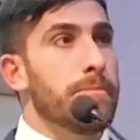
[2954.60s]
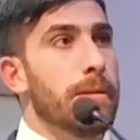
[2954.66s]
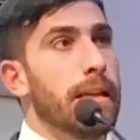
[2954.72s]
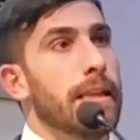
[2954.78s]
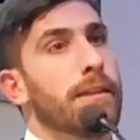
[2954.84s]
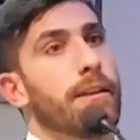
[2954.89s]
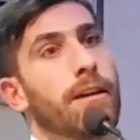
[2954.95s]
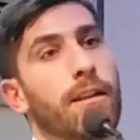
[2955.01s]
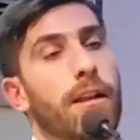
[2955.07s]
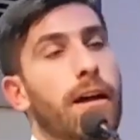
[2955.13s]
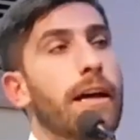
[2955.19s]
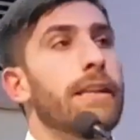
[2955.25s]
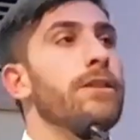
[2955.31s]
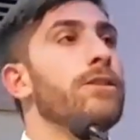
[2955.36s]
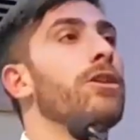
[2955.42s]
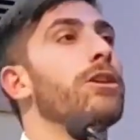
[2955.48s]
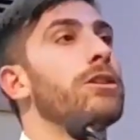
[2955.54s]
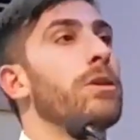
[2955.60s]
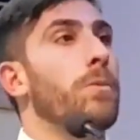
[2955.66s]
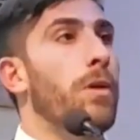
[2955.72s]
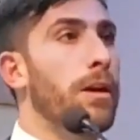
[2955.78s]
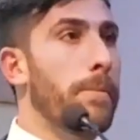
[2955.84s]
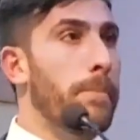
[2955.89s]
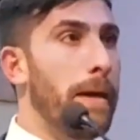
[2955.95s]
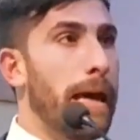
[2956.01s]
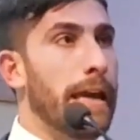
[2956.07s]
This meaning the client
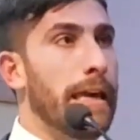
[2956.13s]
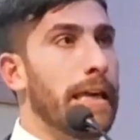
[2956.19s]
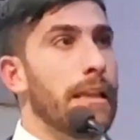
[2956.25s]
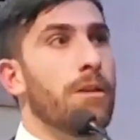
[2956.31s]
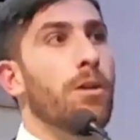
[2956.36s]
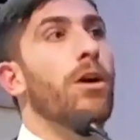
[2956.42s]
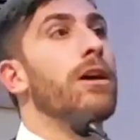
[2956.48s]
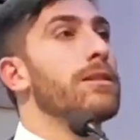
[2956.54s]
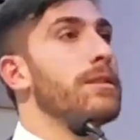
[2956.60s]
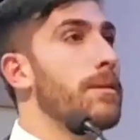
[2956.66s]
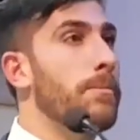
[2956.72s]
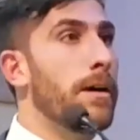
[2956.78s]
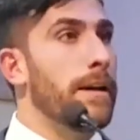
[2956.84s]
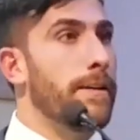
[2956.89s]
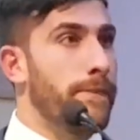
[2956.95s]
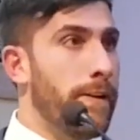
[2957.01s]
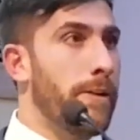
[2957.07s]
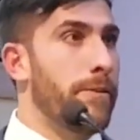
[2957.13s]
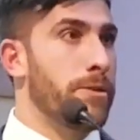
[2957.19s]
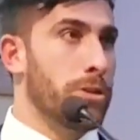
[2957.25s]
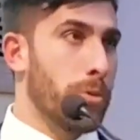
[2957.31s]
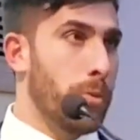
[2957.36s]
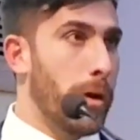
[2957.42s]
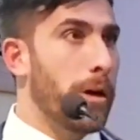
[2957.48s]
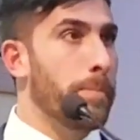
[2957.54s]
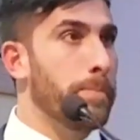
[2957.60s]
doesn't want to pay. He lost the money
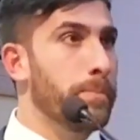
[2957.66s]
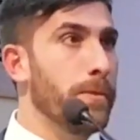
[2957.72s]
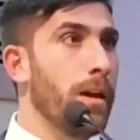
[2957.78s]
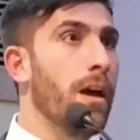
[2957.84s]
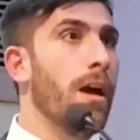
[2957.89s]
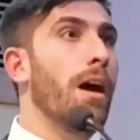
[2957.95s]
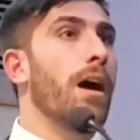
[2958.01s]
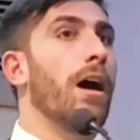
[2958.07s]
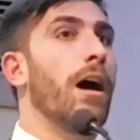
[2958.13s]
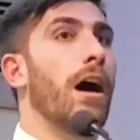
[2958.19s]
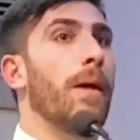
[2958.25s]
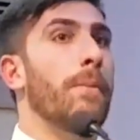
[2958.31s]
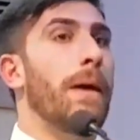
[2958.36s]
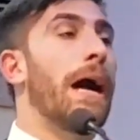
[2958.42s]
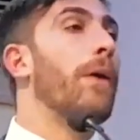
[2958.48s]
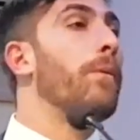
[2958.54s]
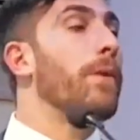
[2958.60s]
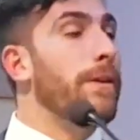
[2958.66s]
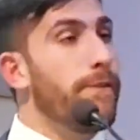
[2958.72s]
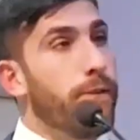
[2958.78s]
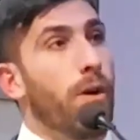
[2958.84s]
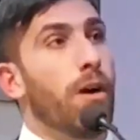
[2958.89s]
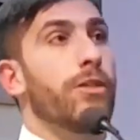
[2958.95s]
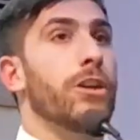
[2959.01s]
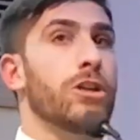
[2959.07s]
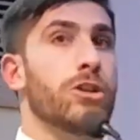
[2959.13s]
fair and square um, how
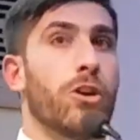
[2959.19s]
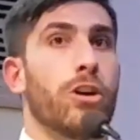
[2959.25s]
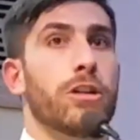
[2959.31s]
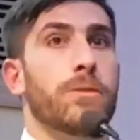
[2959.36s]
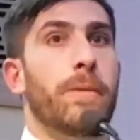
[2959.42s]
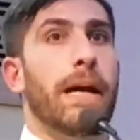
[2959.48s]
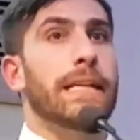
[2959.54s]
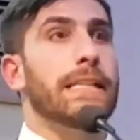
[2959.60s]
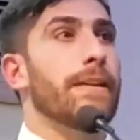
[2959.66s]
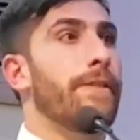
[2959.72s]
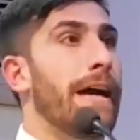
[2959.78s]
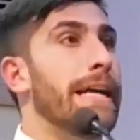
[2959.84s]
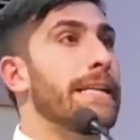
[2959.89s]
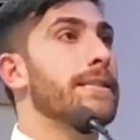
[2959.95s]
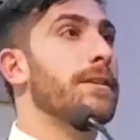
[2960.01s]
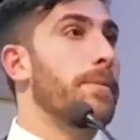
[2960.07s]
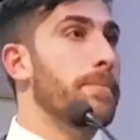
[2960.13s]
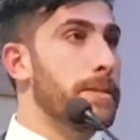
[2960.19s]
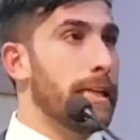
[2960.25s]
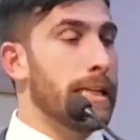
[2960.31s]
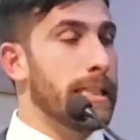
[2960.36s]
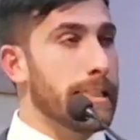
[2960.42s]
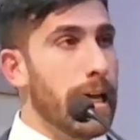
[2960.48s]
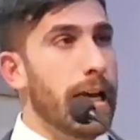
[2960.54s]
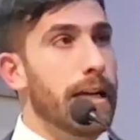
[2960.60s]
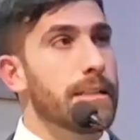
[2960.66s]
we fought the chargebacks and had
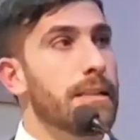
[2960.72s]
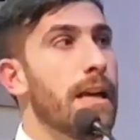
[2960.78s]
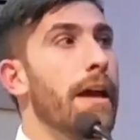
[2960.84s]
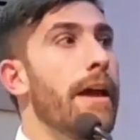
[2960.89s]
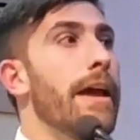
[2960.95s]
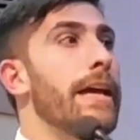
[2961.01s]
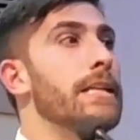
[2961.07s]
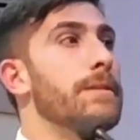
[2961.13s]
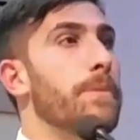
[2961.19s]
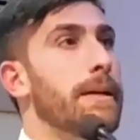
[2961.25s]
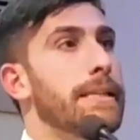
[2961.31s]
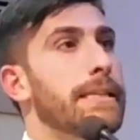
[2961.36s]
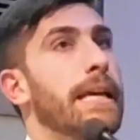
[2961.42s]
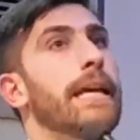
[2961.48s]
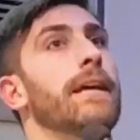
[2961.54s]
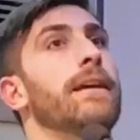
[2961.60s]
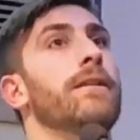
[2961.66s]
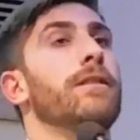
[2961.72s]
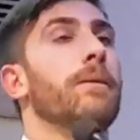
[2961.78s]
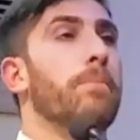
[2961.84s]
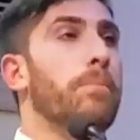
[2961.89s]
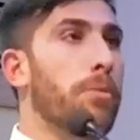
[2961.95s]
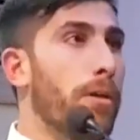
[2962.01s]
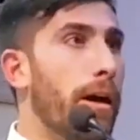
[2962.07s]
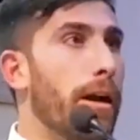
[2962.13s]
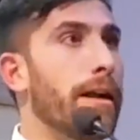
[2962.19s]
some success is by
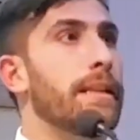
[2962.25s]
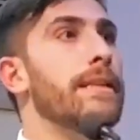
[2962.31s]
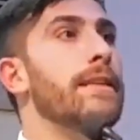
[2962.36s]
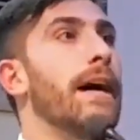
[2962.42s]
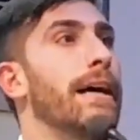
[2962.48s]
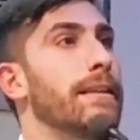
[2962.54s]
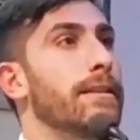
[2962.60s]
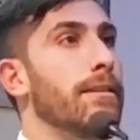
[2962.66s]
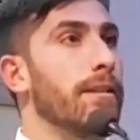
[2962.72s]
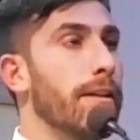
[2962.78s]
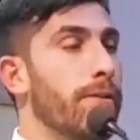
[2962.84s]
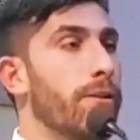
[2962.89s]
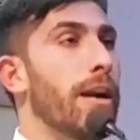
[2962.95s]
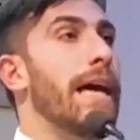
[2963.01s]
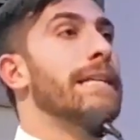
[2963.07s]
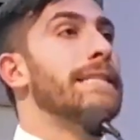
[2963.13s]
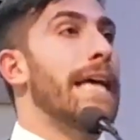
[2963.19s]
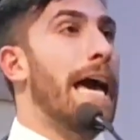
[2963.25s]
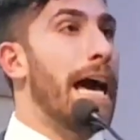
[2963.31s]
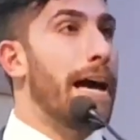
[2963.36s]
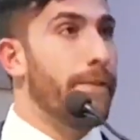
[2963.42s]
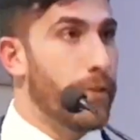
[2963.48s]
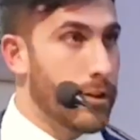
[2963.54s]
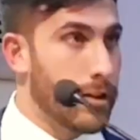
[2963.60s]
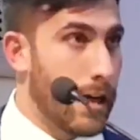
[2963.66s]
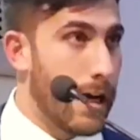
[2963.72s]
saying the product not delivered
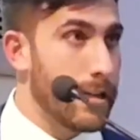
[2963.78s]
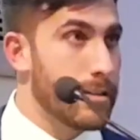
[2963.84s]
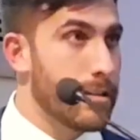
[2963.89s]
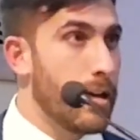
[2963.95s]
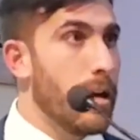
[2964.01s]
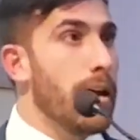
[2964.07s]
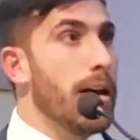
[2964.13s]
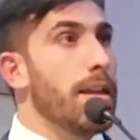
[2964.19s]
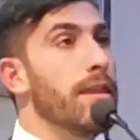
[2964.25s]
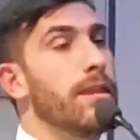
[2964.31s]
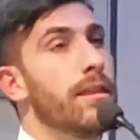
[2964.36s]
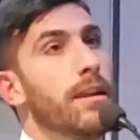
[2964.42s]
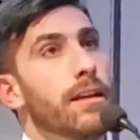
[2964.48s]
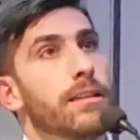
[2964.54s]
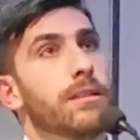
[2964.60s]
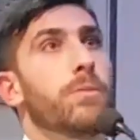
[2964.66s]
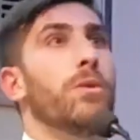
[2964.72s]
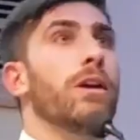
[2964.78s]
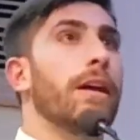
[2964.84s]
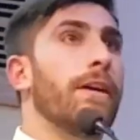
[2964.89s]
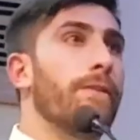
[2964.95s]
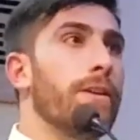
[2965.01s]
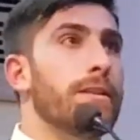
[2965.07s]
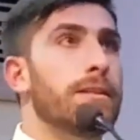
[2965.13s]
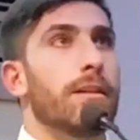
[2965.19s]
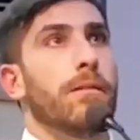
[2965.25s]
as advertised. This will
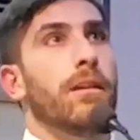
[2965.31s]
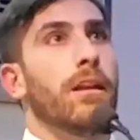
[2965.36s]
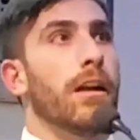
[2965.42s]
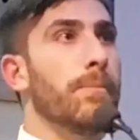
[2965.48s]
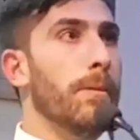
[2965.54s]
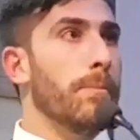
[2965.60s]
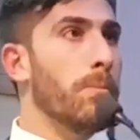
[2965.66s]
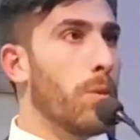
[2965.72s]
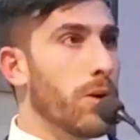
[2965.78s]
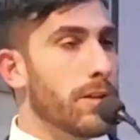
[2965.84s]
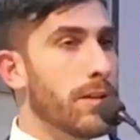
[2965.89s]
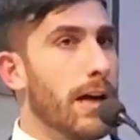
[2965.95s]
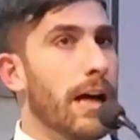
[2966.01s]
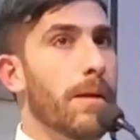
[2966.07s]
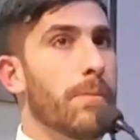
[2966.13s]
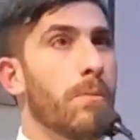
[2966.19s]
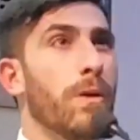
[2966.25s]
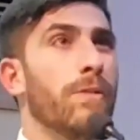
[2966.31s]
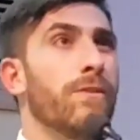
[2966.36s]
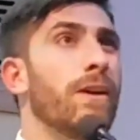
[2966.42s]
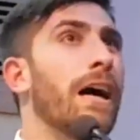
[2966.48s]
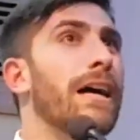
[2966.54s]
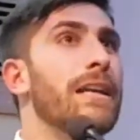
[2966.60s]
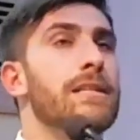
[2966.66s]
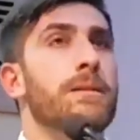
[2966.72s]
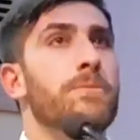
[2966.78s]
give us a little bit more time. We've
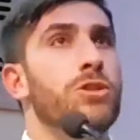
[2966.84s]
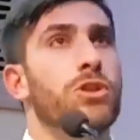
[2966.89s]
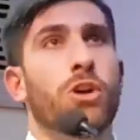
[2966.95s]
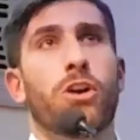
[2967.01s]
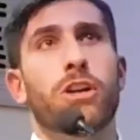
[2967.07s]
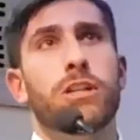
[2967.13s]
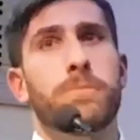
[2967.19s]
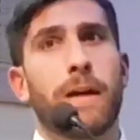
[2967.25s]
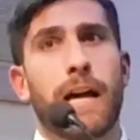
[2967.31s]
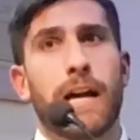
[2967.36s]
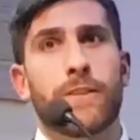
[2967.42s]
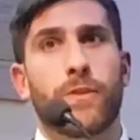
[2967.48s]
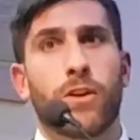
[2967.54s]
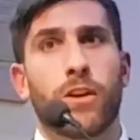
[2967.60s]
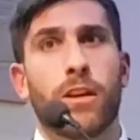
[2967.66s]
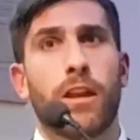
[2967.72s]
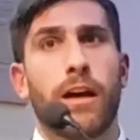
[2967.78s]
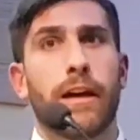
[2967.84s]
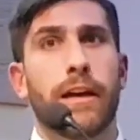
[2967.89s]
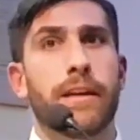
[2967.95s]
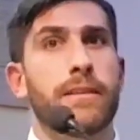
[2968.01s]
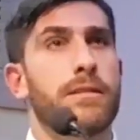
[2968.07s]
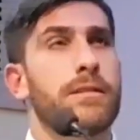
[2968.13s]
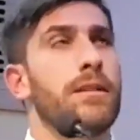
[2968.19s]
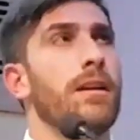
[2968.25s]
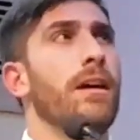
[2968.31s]
gotten some chargeback for
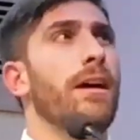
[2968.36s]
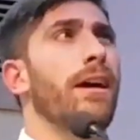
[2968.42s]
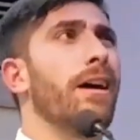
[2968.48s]
clients.